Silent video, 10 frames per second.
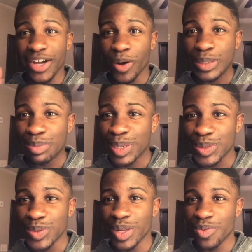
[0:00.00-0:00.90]
that goes to my
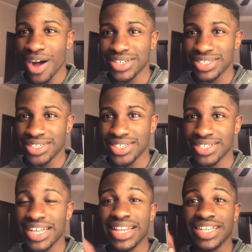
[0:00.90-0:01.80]
school and watches
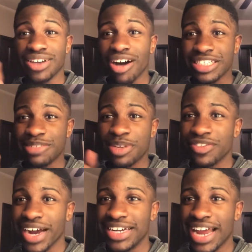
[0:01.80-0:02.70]
this and that talks to me
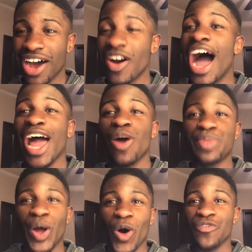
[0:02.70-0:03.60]
right now, I hope
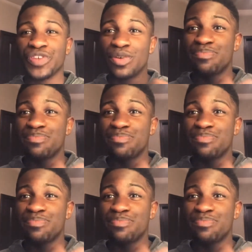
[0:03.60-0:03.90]
they all feel